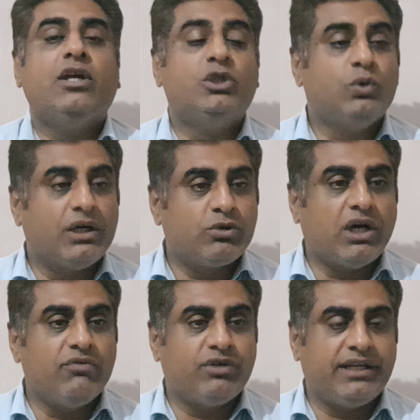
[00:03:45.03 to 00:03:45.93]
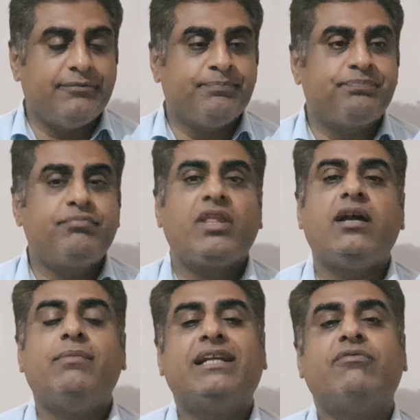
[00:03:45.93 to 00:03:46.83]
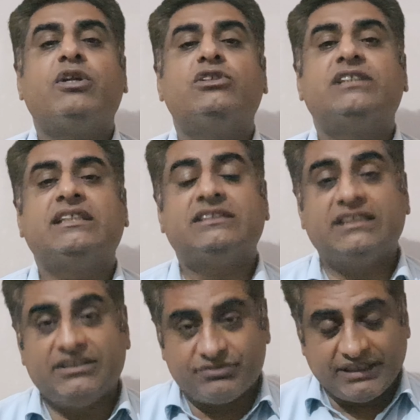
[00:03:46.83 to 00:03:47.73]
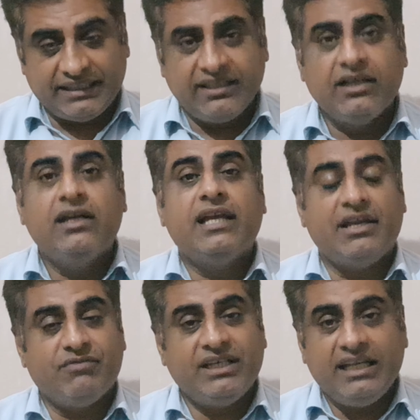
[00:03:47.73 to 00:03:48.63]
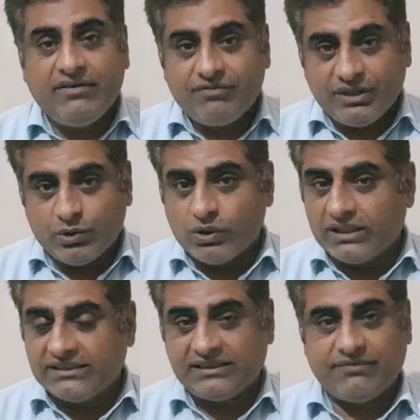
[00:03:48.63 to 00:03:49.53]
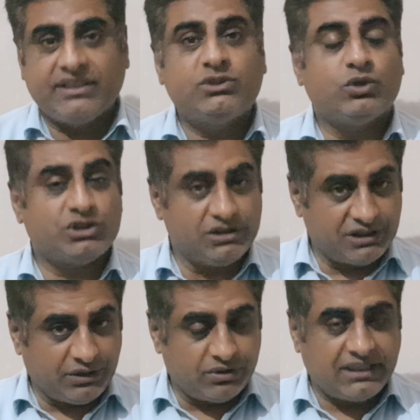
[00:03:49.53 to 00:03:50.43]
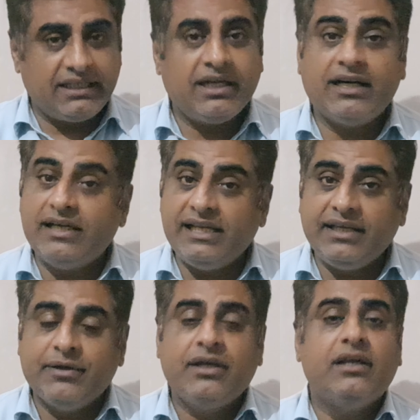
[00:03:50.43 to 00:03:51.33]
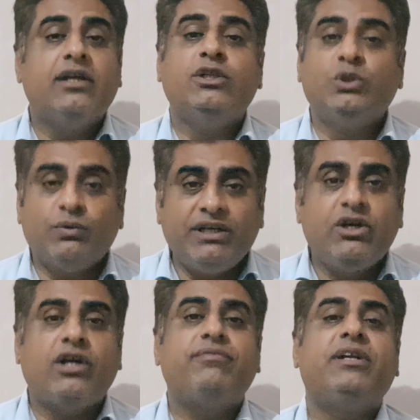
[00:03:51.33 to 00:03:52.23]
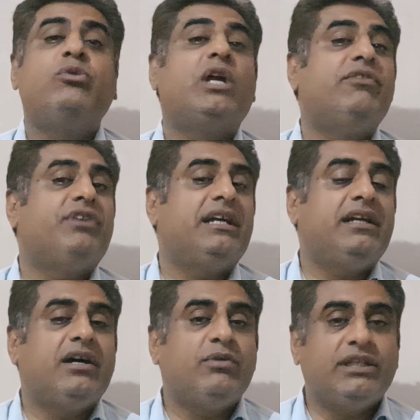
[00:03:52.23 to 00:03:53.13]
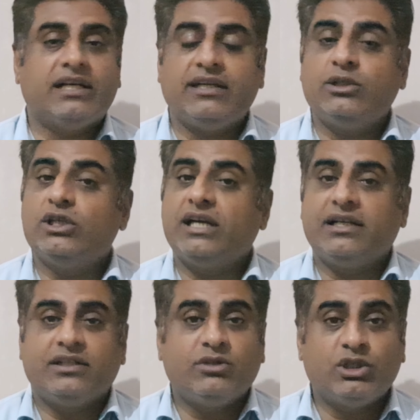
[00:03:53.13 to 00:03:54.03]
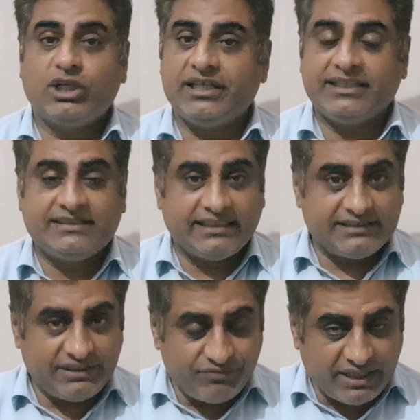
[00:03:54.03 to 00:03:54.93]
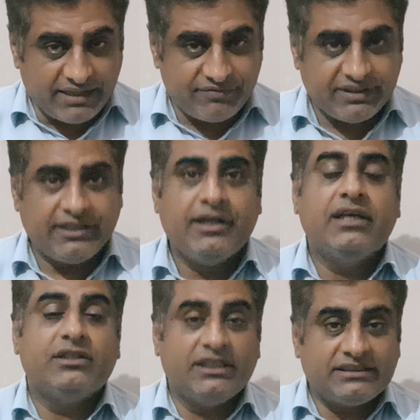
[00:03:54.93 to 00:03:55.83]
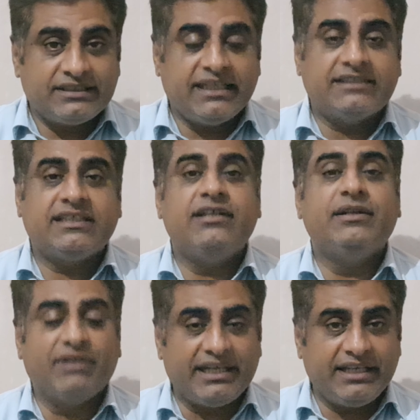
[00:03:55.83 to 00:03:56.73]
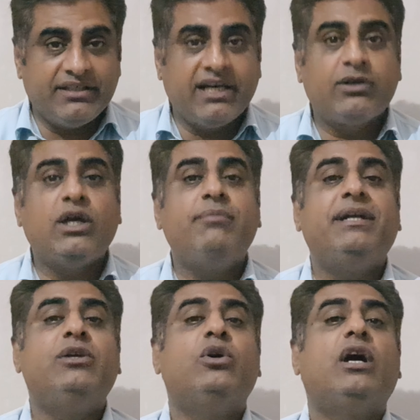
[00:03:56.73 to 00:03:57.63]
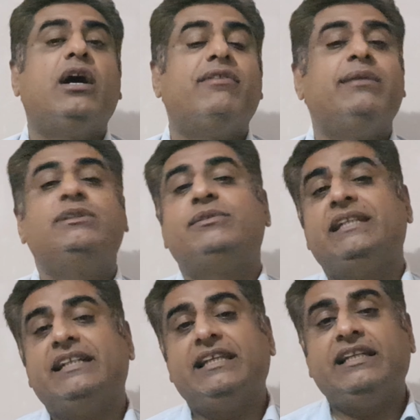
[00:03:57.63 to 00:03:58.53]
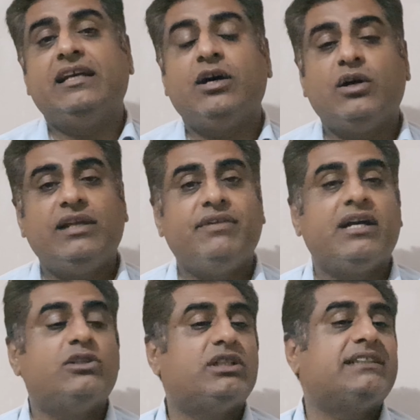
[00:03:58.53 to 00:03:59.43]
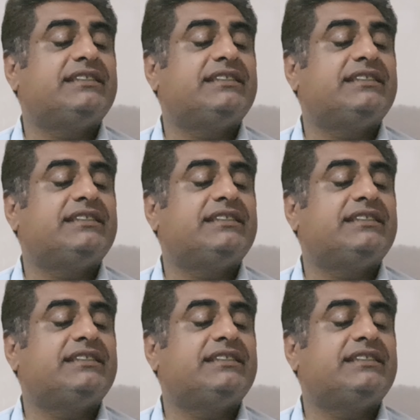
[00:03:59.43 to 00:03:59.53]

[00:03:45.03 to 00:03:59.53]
you would qualify. But if you're 63, even if you're receiving Social Security early, you would not qualify until the year you turn 65. This creates a very narrow window of eligibility, leaving out a